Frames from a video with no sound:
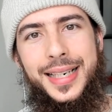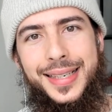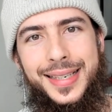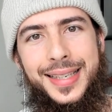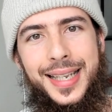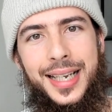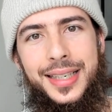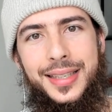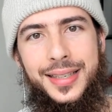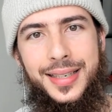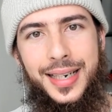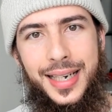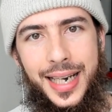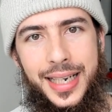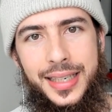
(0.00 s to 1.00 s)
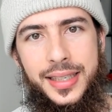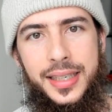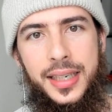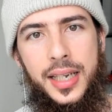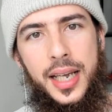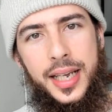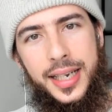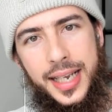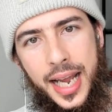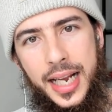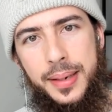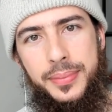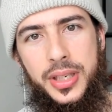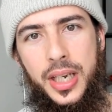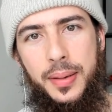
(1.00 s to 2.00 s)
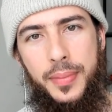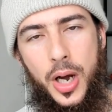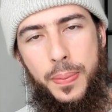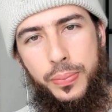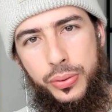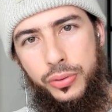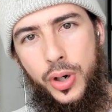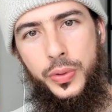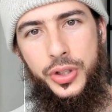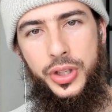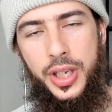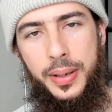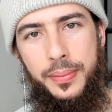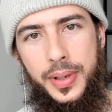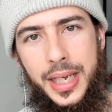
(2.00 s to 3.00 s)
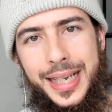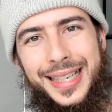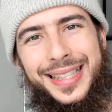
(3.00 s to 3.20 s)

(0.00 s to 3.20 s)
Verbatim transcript: status lady came to him, approached him,